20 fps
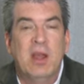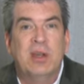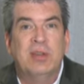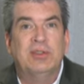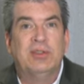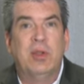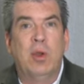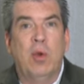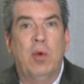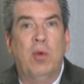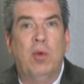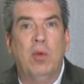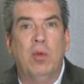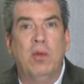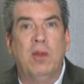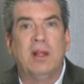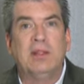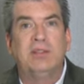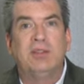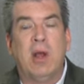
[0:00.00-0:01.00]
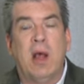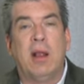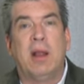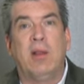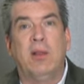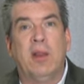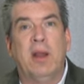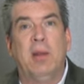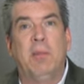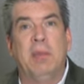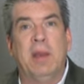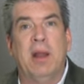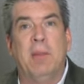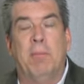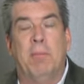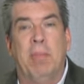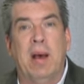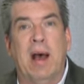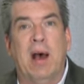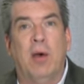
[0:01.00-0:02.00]
So let's talk a little bit
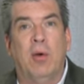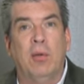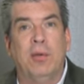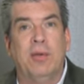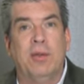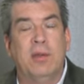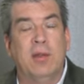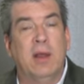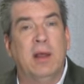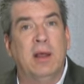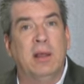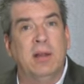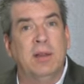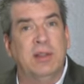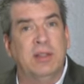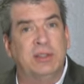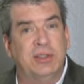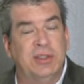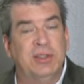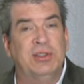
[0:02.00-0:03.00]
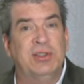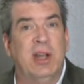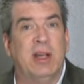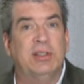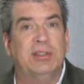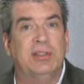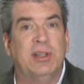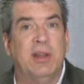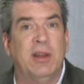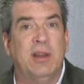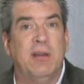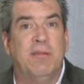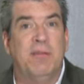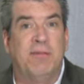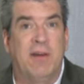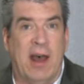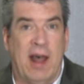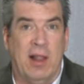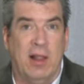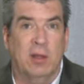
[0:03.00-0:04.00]
about the suggestion that
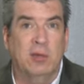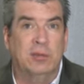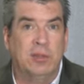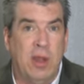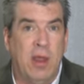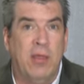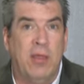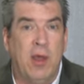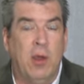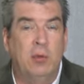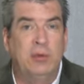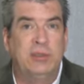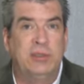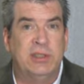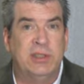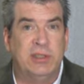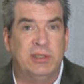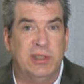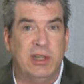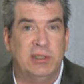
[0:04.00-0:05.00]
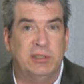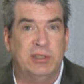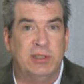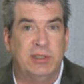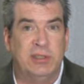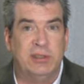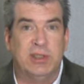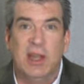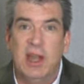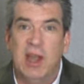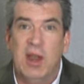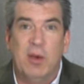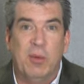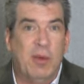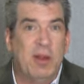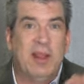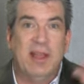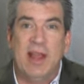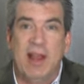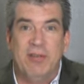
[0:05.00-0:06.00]
follows those suggestions.
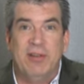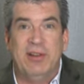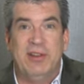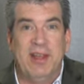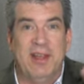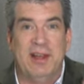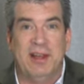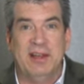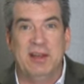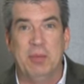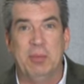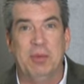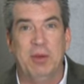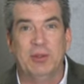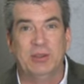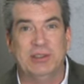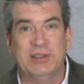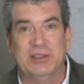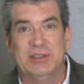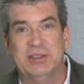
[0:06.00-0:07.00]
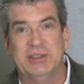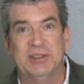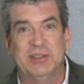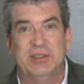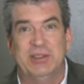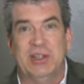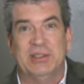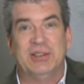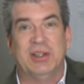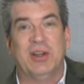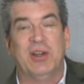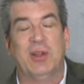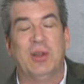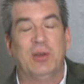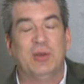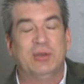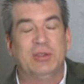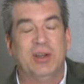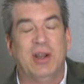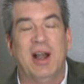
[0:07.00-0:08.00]
Really everything in hypnosis is a suggestion.
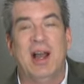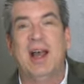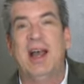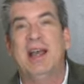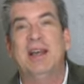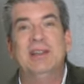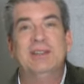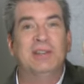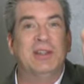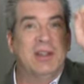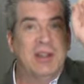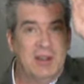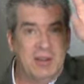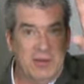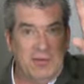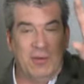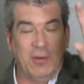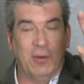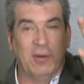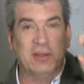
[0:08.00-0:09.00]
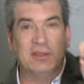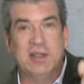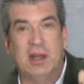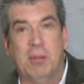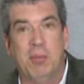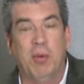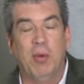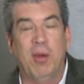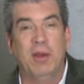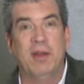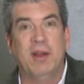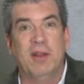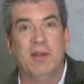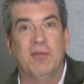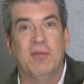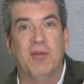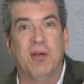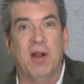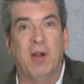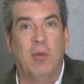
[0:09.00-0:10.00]
Close your eyes, focus on a point on the
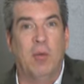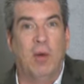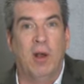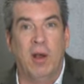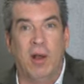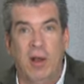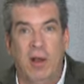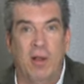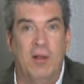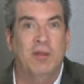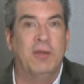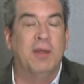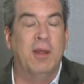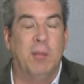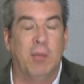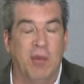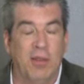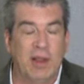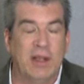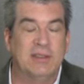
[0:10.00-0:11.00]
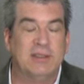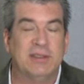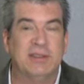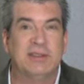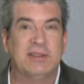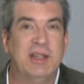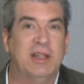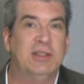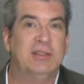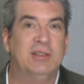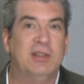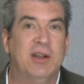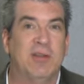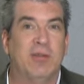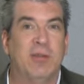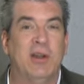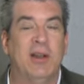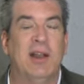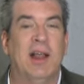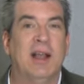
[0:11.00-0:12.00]
far wall, double that sensation
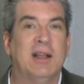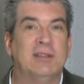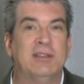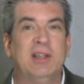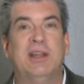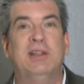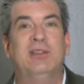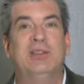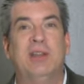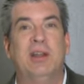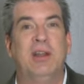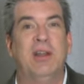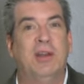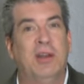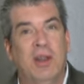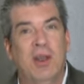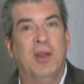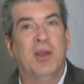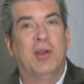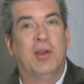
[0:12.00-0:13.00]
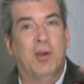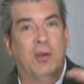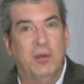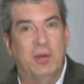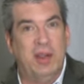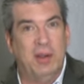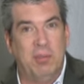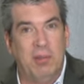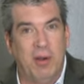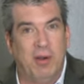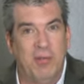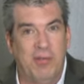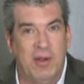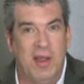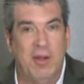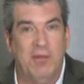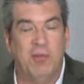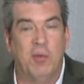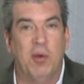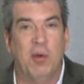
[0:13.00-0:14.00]
of relaxation, go deeper,
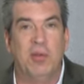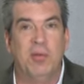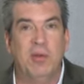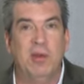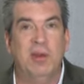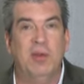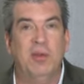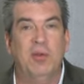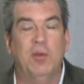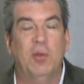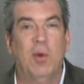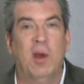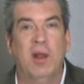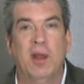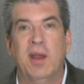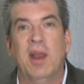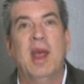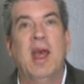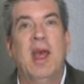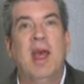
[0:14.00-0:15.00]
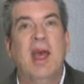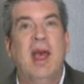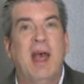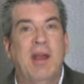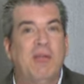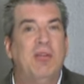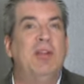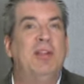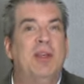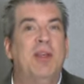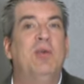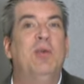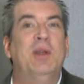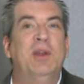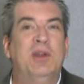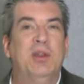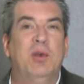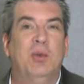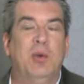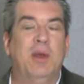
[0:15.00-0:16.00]
5, 4, 3, 2, 1. Everything we
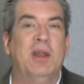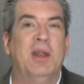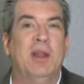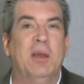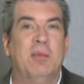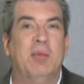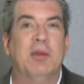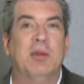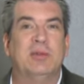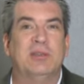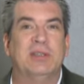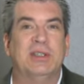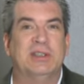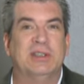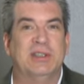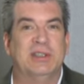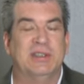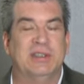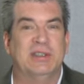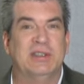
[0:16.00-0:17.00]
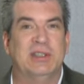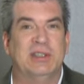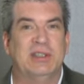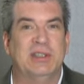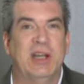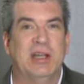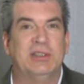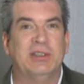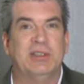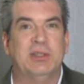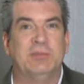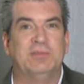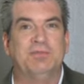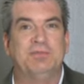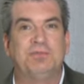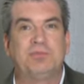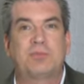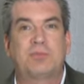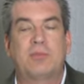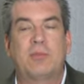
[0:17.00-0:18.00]
do in hypnosis is a suggestion.
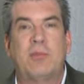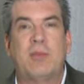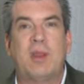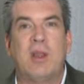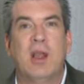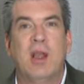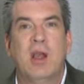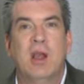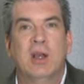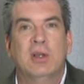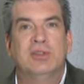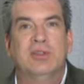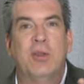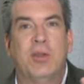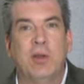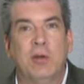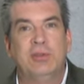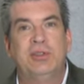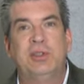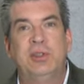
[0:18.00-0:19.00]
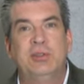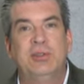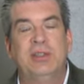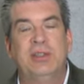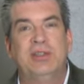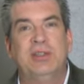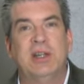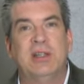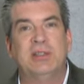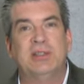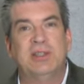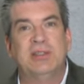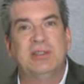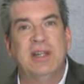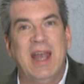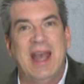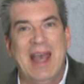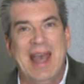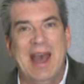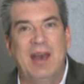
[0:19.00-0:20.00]
So those two
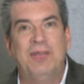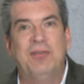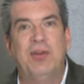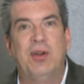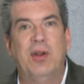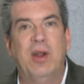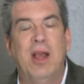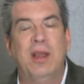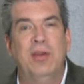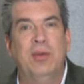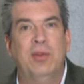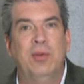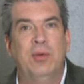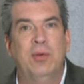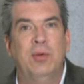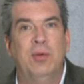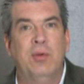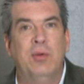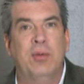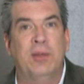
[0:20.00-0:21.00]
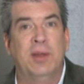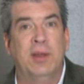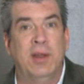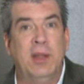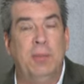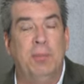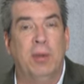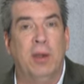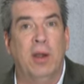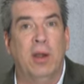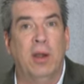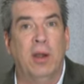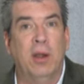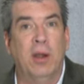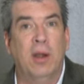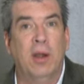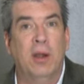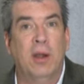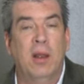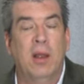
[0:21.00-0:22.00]
suggestions after I do the deepener
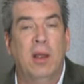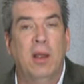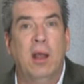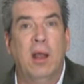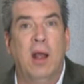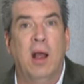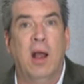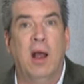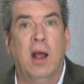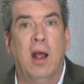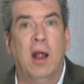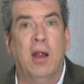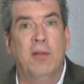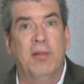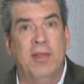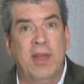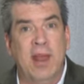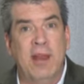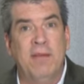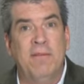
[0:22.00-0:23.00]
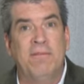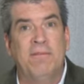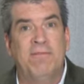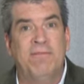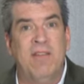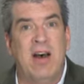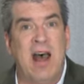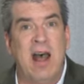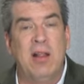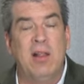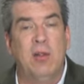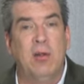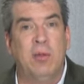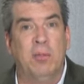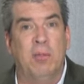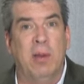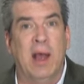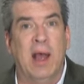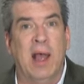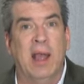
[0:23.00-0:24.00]
are then
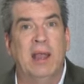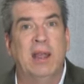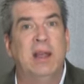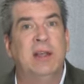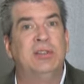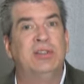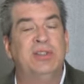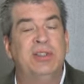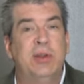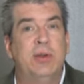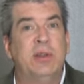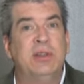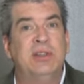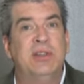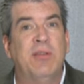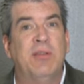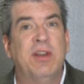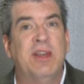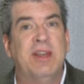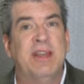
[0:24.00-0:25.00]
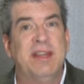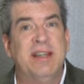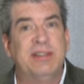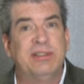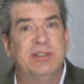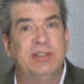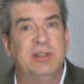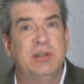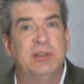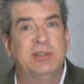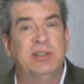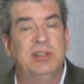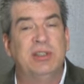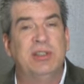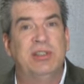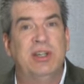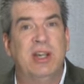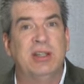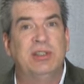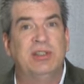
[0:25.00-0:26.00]
followed by a series of additional
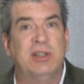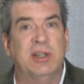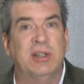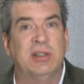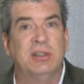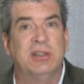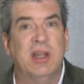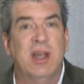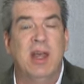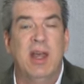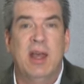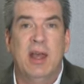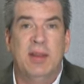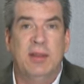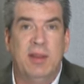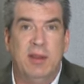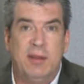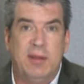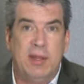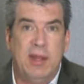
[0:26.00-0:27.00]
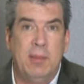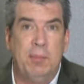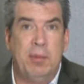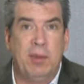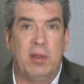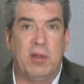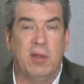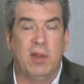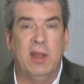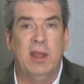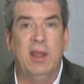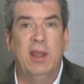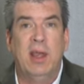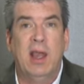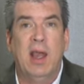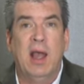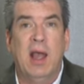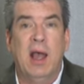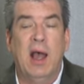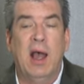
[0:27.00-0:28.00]
suggestions that typically
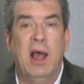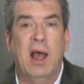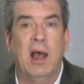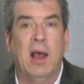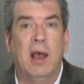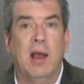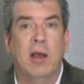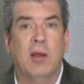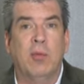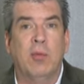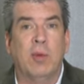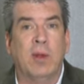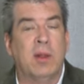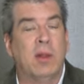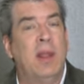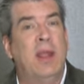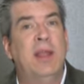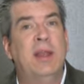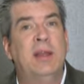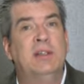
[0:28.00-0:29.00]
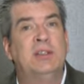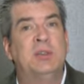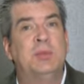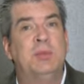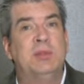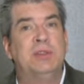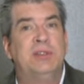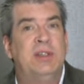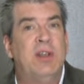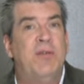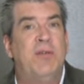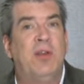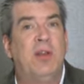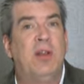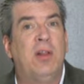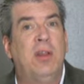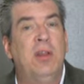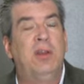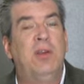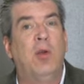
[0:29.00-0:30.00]
relate
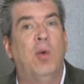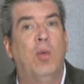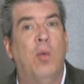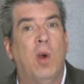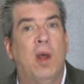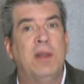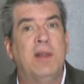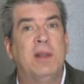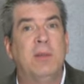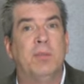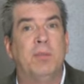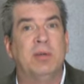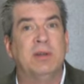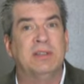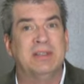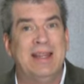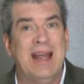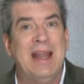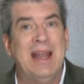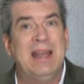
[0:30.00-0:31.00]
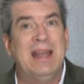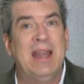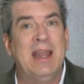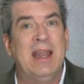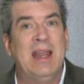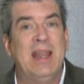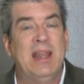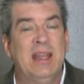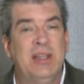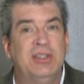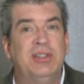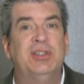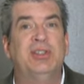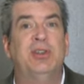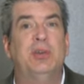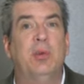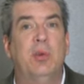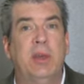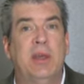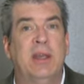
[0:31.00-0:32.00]
specifically to what the presenting
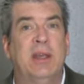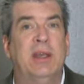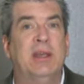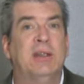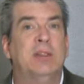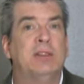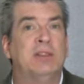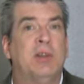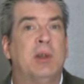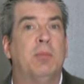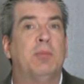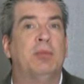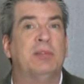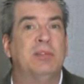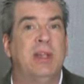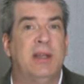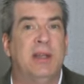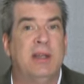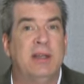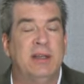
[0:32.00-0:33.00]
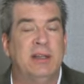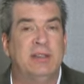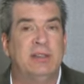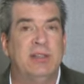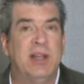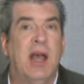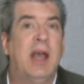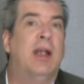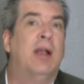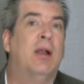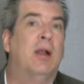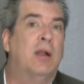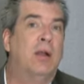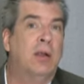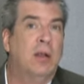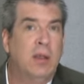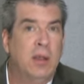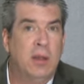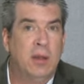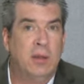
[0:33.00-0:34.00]
issue is, the presenting desire,
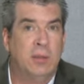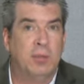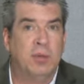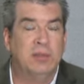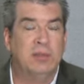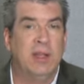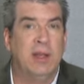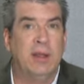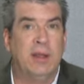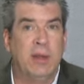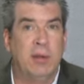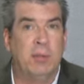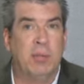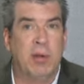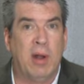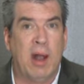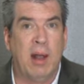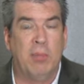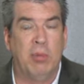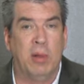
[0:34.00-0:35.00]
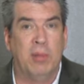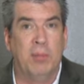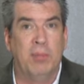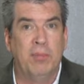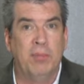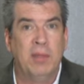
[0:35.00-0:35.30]
the presenting problem.